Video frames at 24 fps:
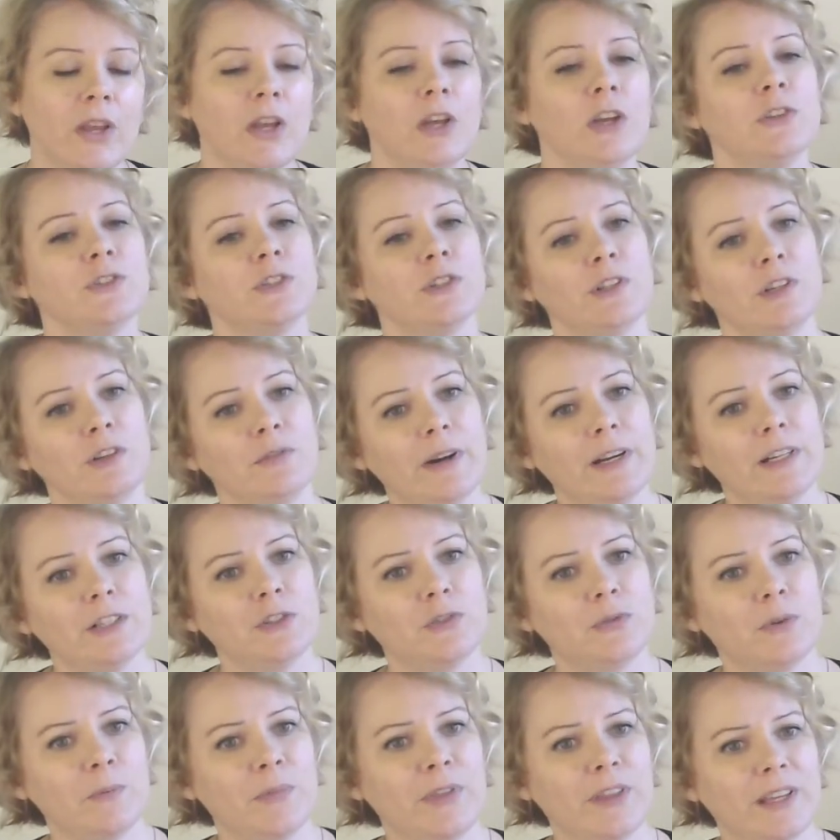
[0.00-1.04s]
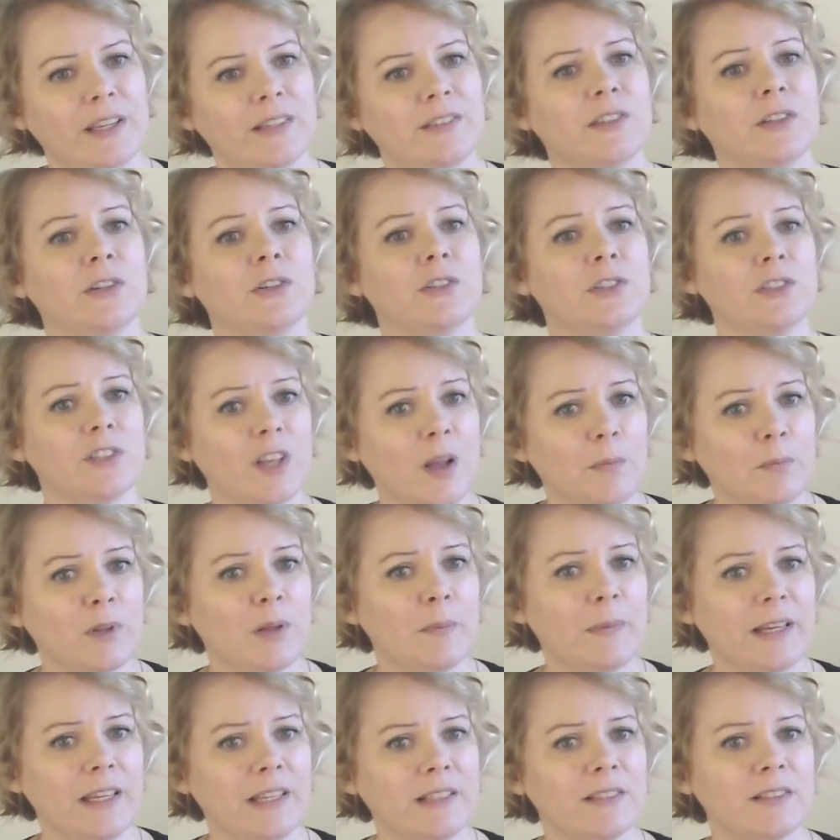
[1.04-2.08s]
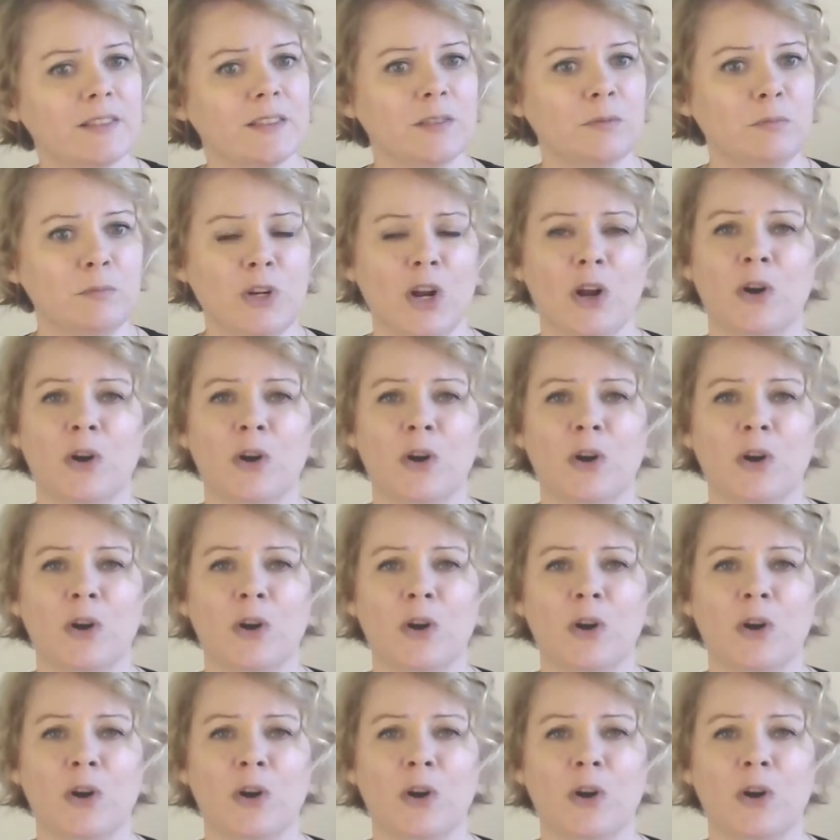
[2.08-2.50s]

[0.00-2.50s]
So they range from things that are supplements,